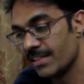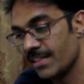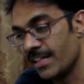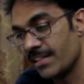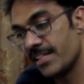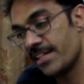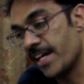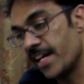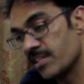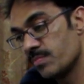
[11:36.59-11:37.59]
and there
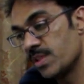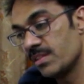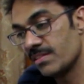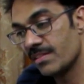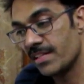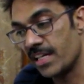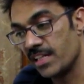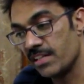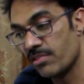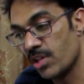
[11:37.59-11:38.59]
has been an
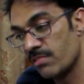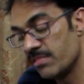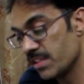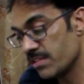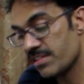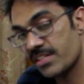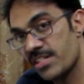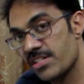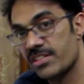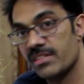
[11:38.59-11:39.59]
evolving
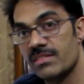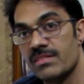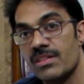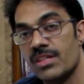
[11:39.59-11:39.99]
discussion